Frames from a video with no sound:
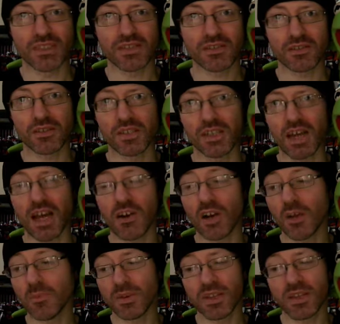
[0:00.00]
So yeah,
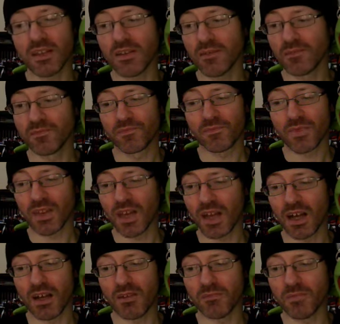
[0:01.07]
R.I.P.
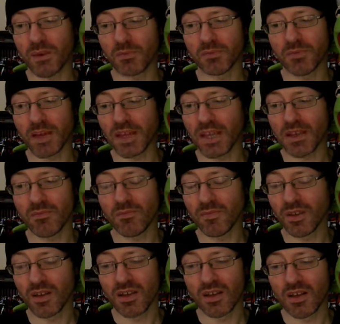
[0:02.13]
Muppet Mayhem.
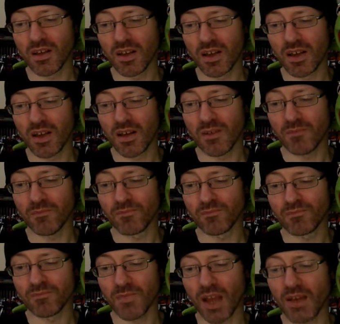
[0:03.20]

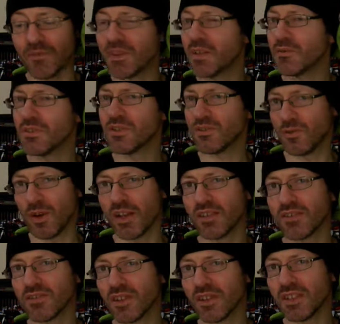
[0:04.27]
I don't think it was the
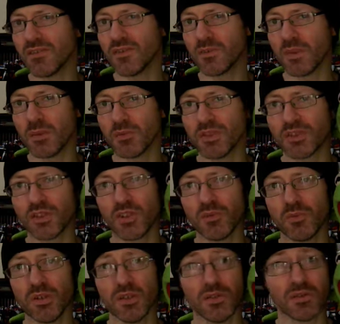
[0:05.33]
greatest idea for a Muppet show,
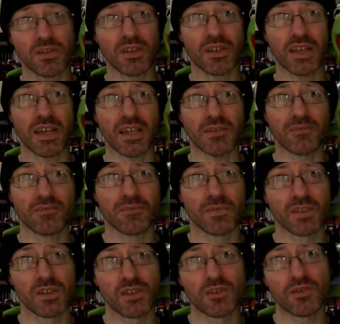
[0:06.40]
but it looked okay.
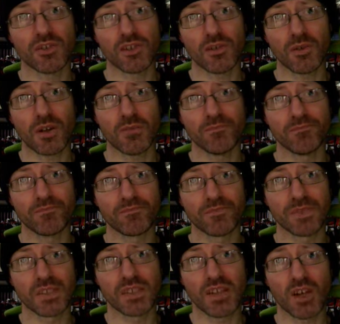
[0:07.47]
So
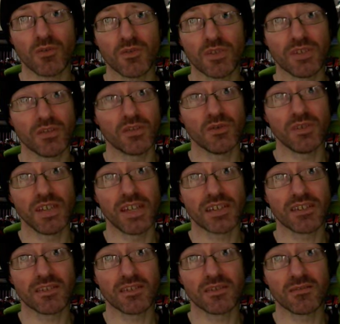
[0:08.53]
hopefully they'll do
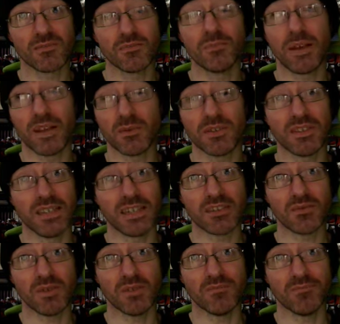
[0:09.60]
better with the
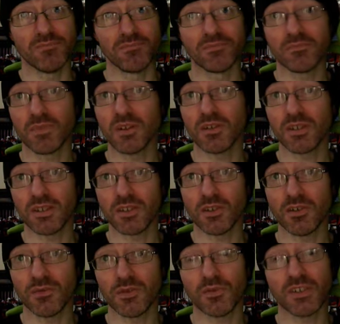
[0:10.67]
next one. But I'm going to
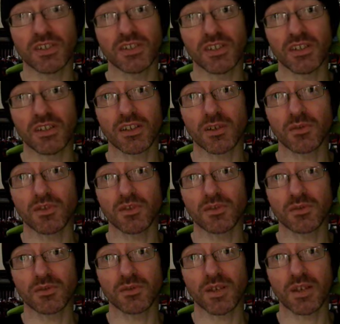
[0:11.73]
go. Feel free to share, like, comment,
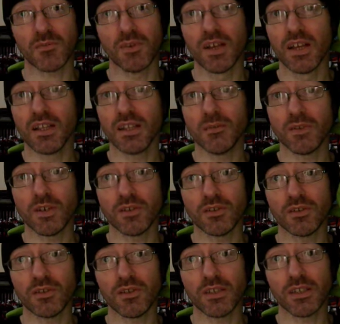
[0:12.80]
subscribe. Let me know what
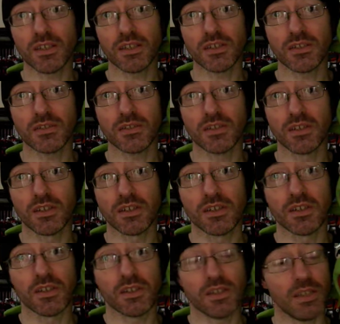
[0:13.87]
you think, and
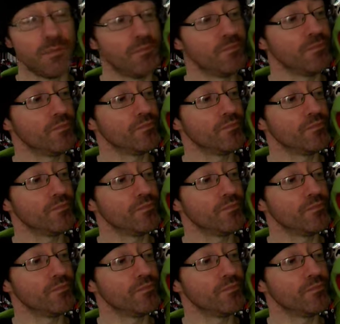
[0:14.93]
yep.